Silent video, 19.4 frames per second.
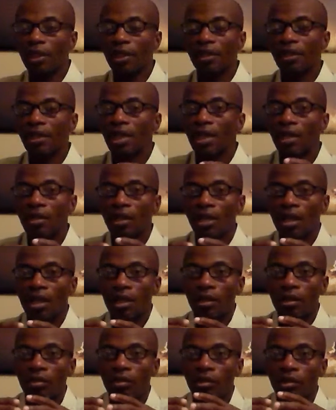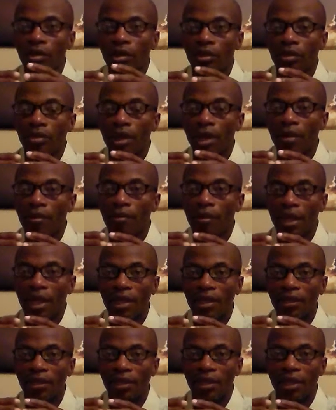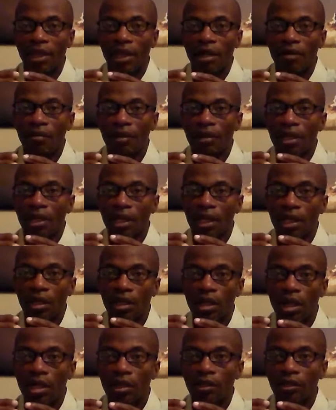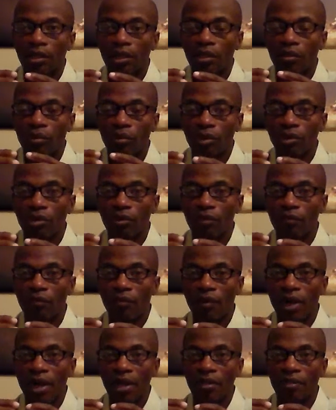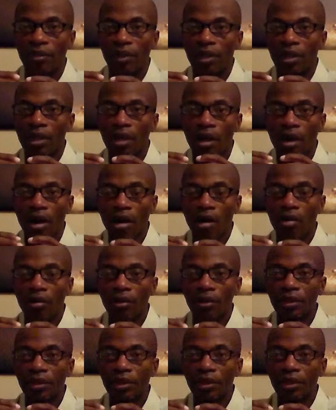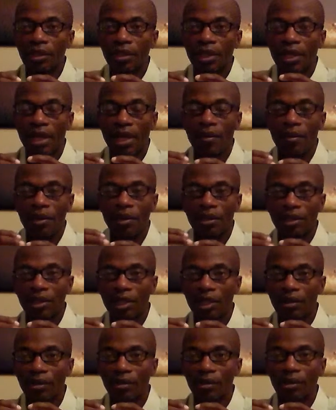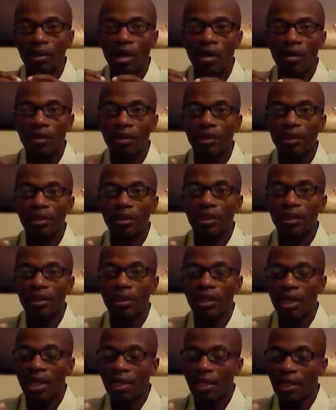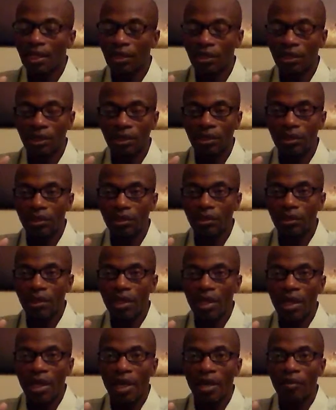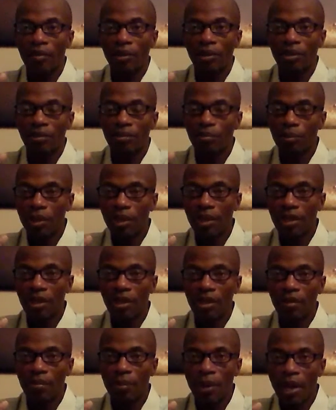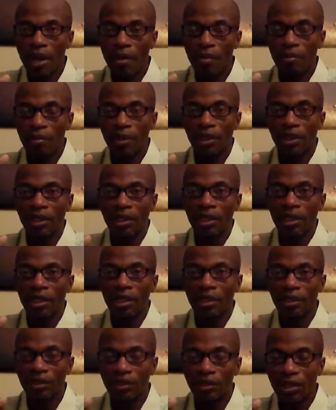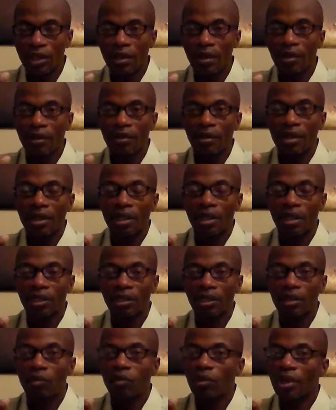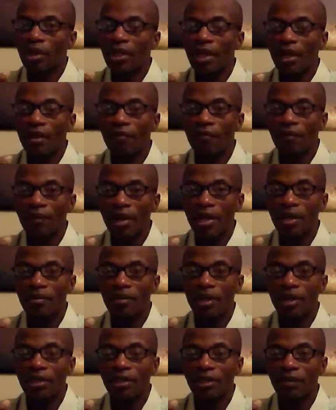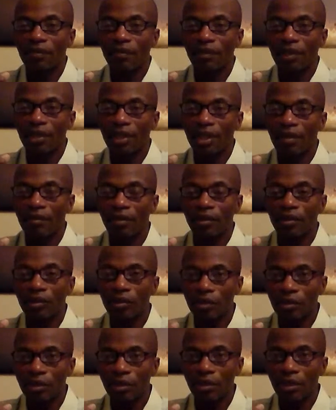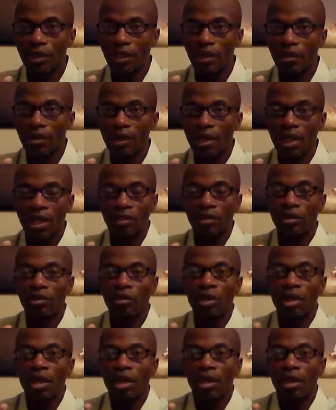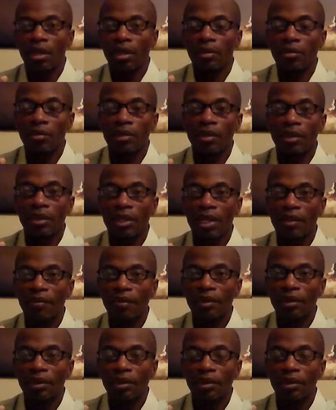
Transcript: Meaning that you have made it to heaven, and God said, once you find me, all the things that I've been telling you, all the things that Jesus have been speaking about me is there. He said, when I find myself in heaven, you is there. So, in a word,